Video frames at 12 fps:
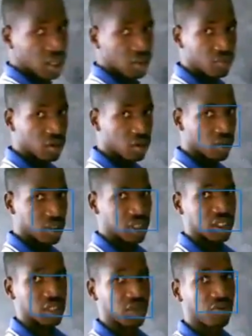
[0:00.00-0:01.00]
because
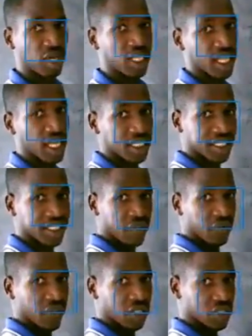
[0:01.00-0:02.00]
it's greater than
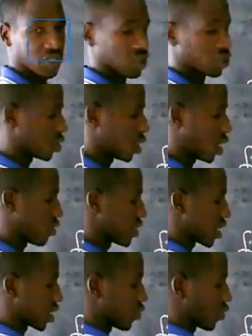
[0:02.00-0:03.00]
7, so the
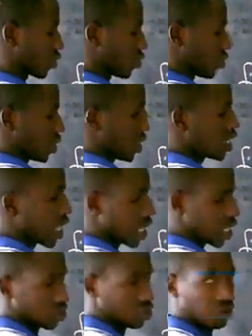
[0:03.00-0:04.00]
resultant force will be in the
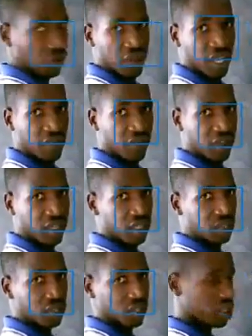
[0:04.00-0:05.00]
direction of 11
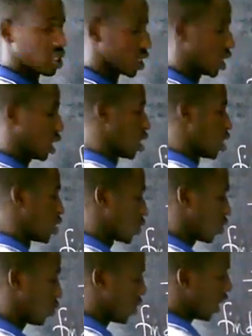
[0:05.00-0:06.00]
newtons.
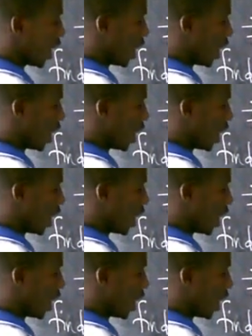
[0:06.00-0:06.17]
So it will be